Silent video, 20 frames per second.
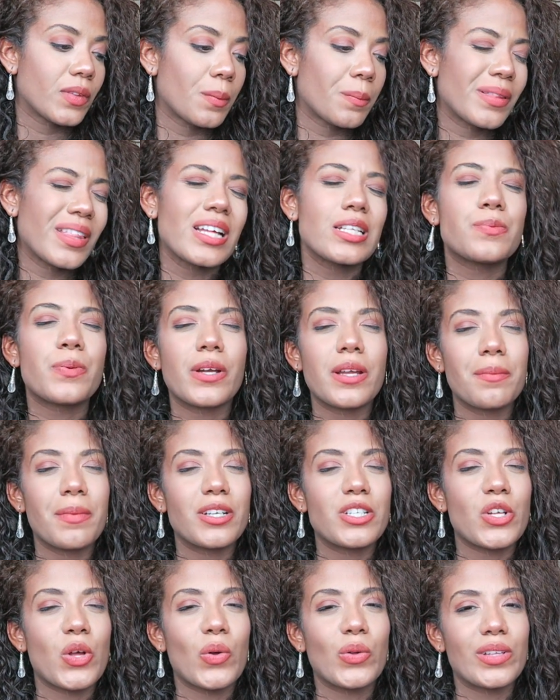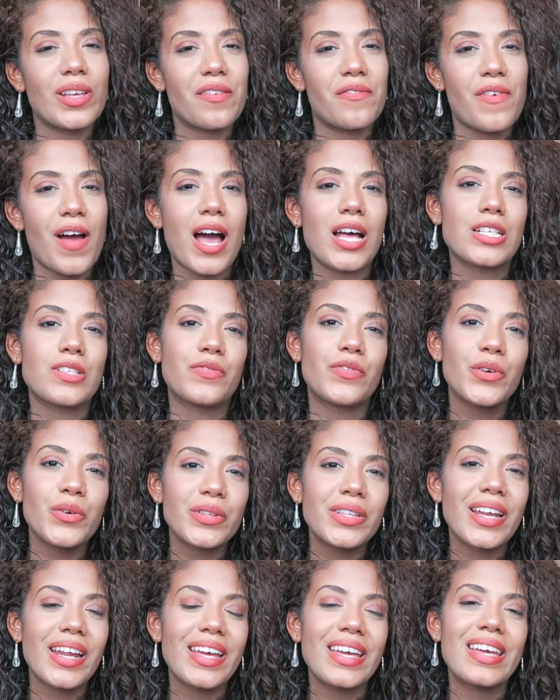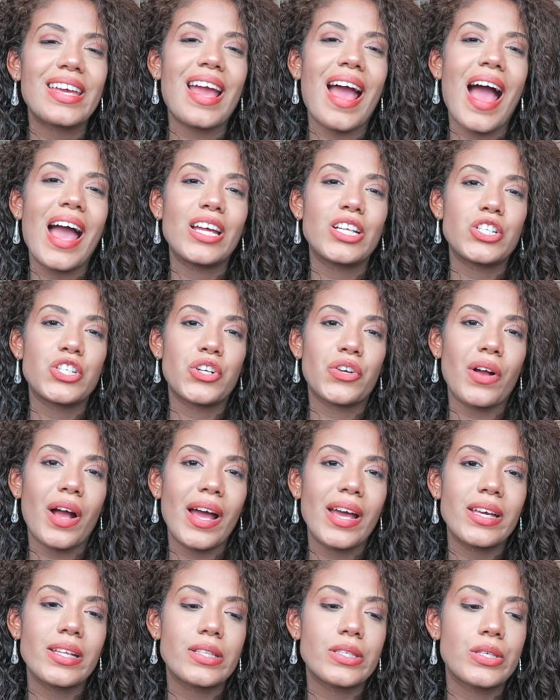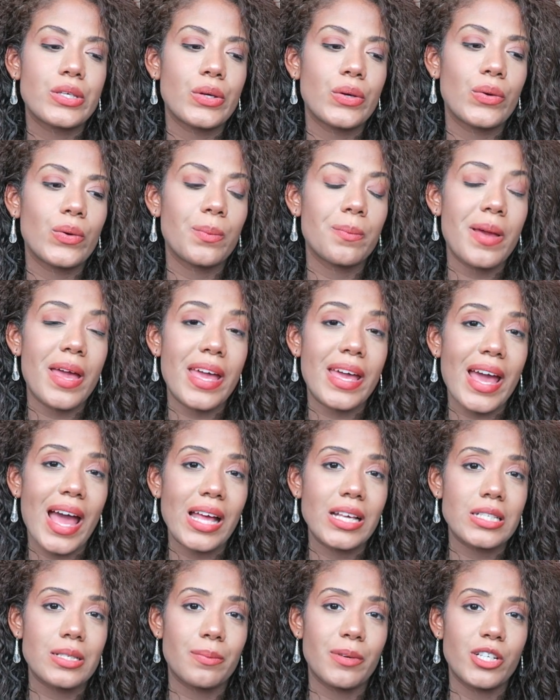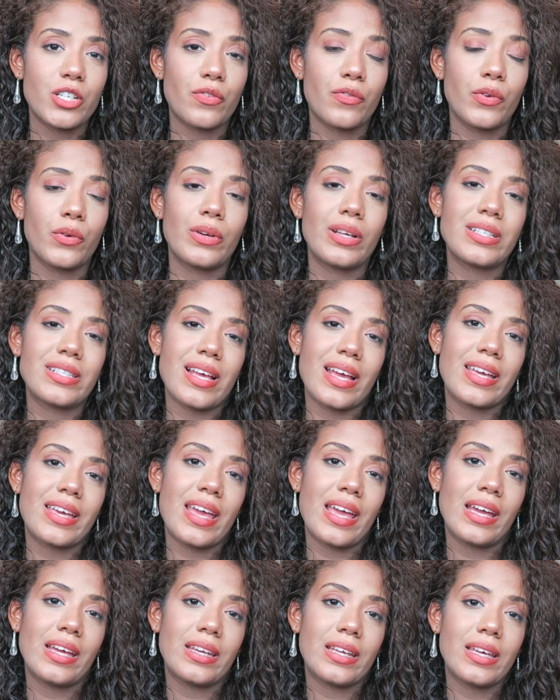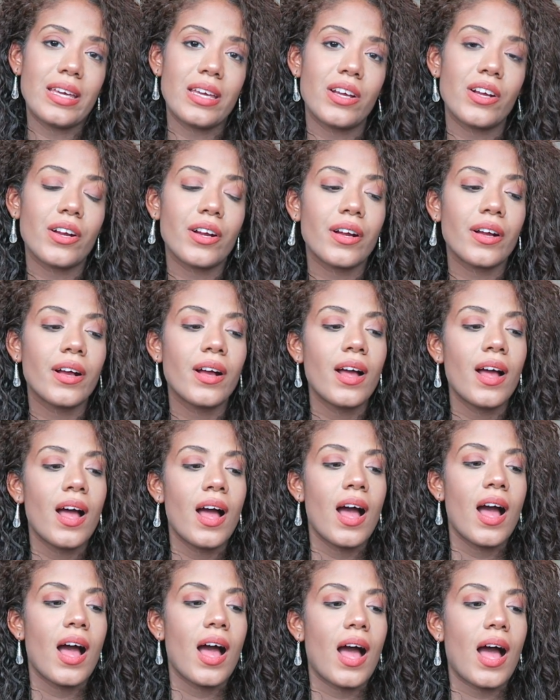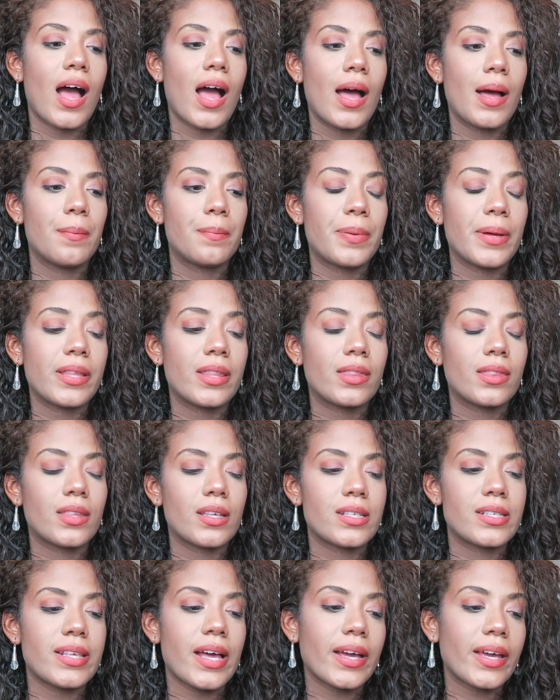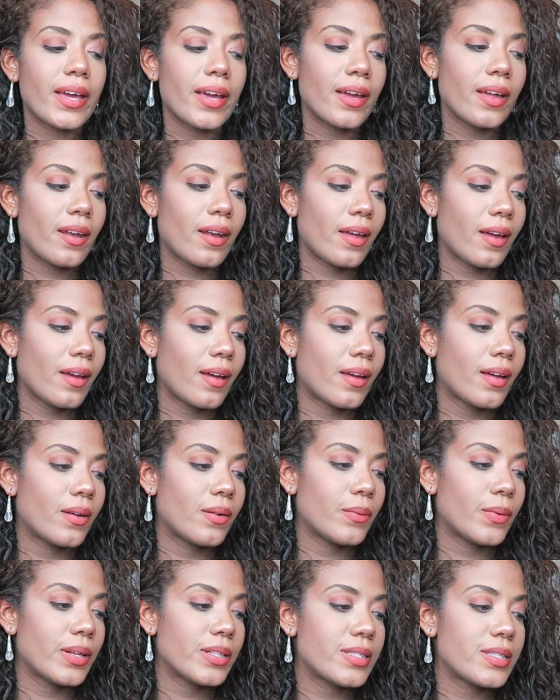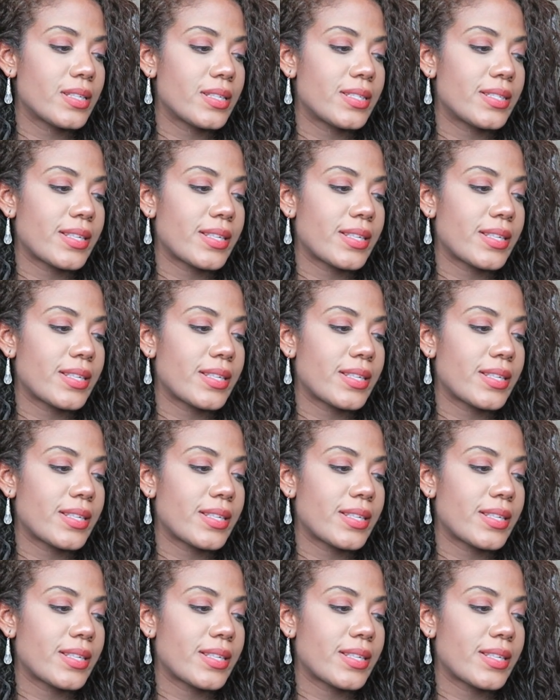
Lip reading: but that's pretty much the only fast food that I eat. I try to make as much food as I can here. But the second, what's the